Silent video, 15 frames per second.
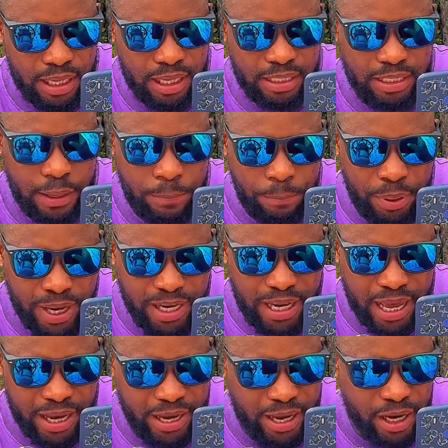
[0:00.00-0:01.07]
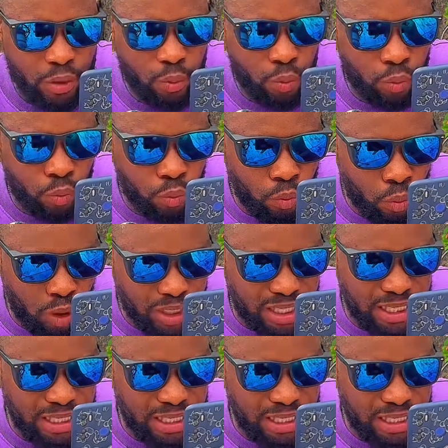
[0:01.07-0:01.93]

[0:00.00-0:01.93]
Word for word: The pain again was